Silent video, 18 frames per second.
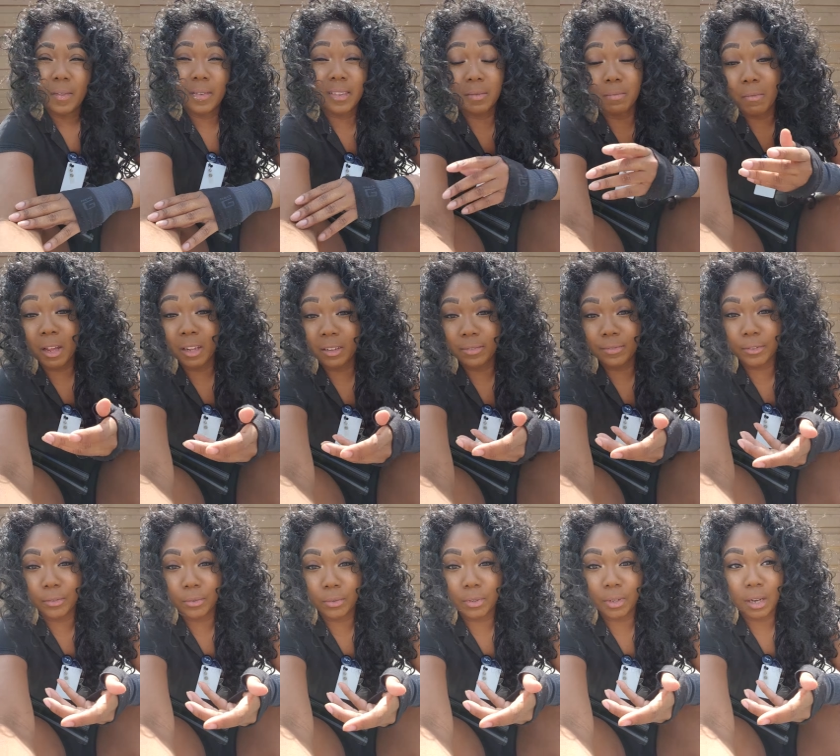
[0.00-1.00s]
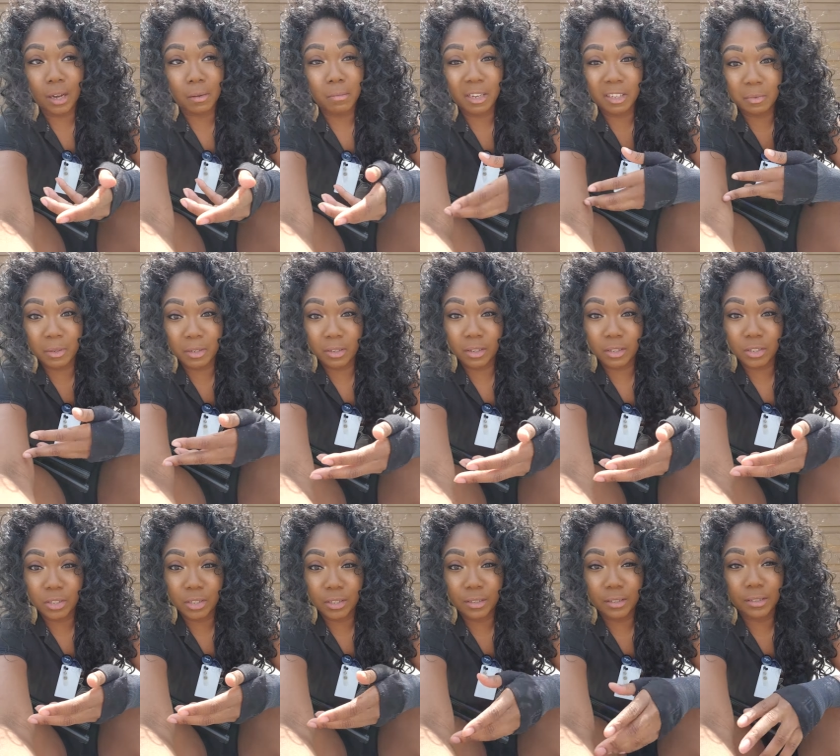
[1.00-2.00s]
the smell of food uh, makes me
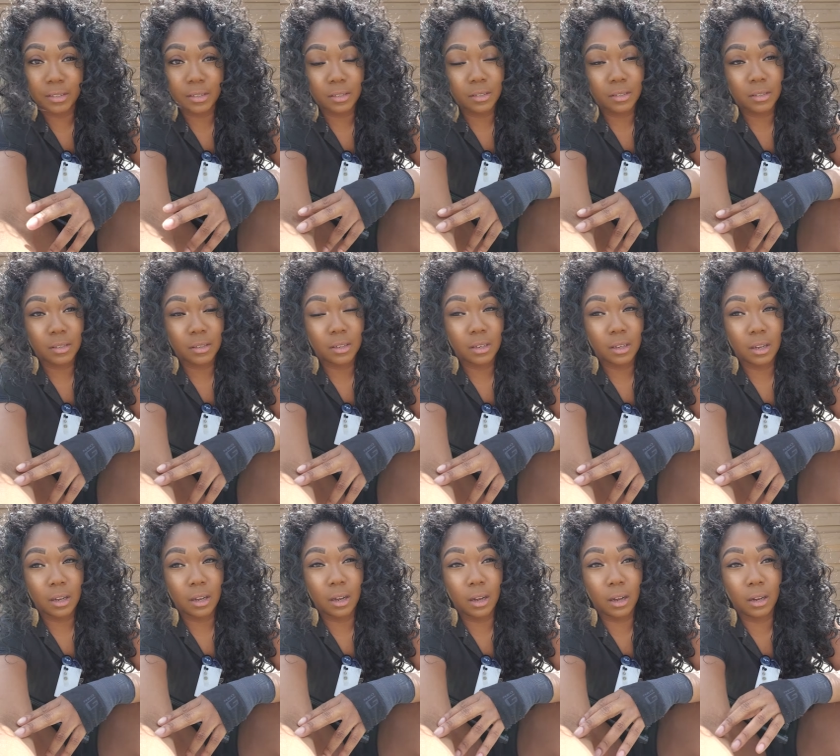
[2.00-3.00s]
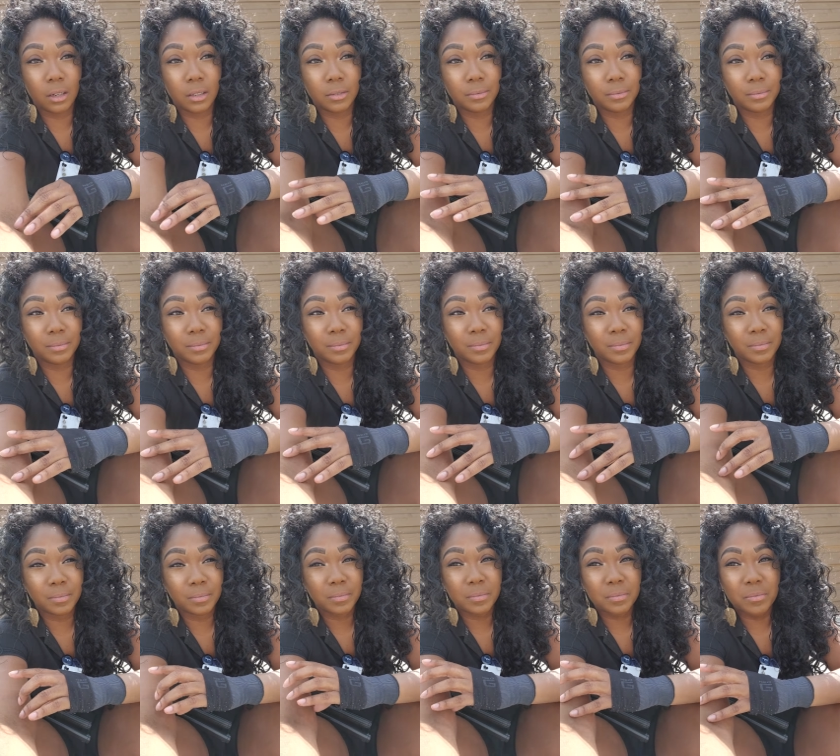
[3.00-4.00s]
nauseous. Um,
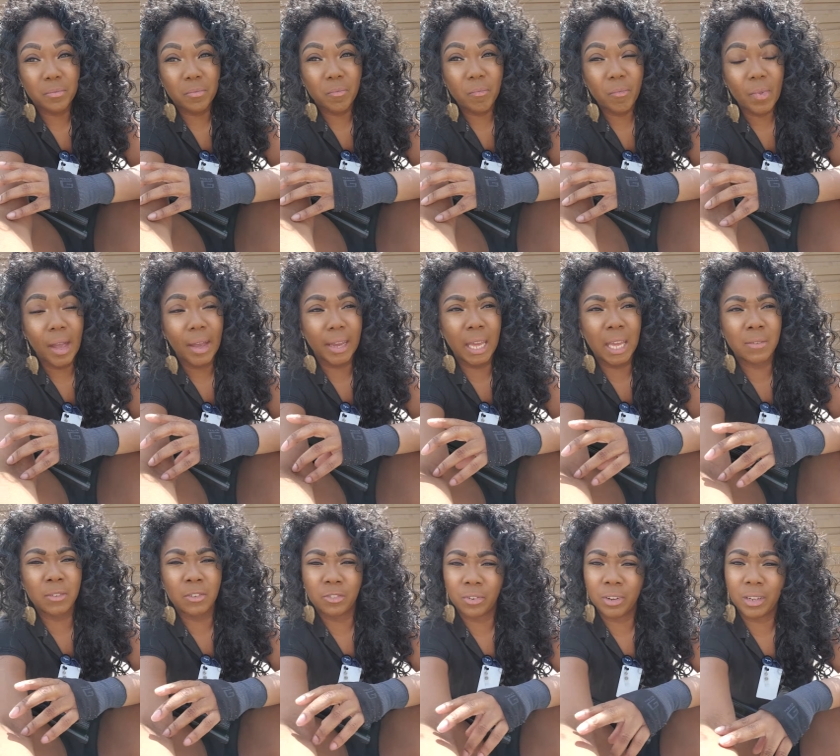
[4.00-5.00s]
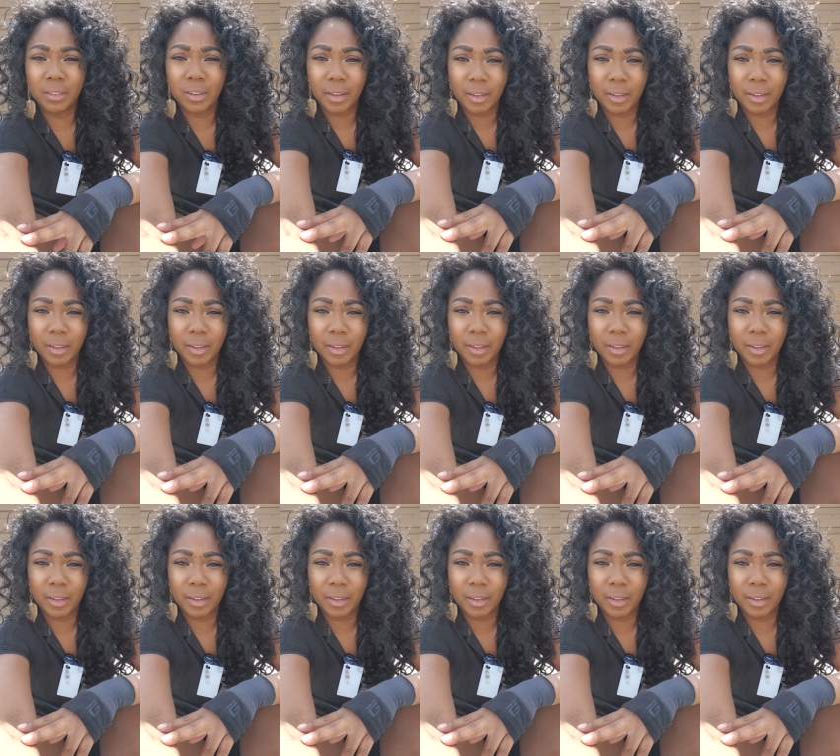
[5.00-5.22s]
I can't even drink